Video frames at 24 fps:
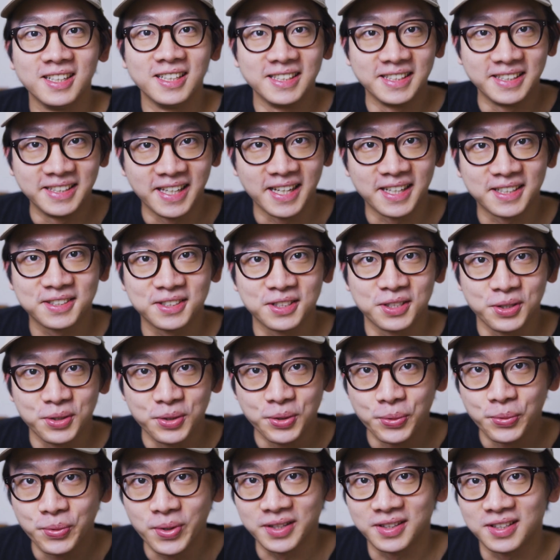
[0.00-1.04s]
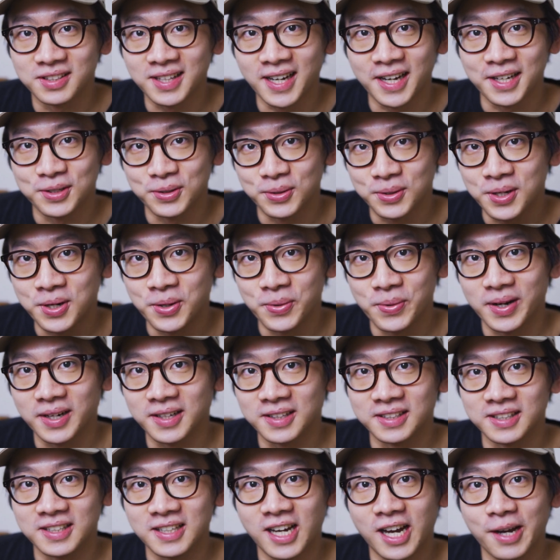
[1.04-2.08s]
Yes, you read the title
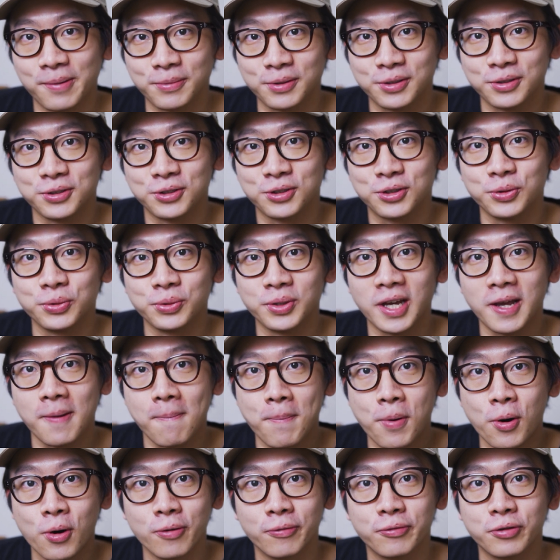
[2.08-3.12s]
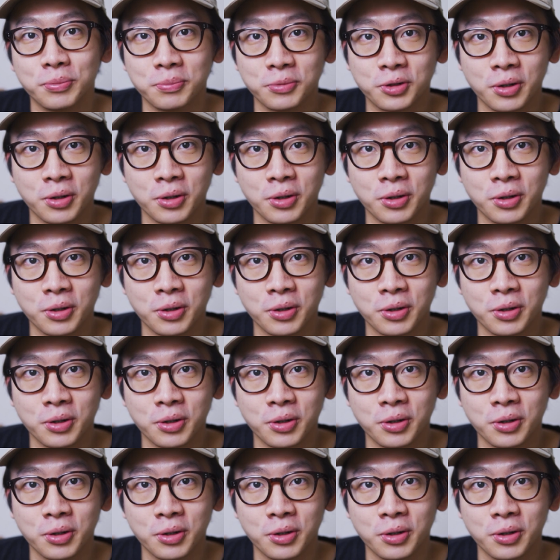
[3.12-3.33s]
correctly. I'm gonna shoot a perfume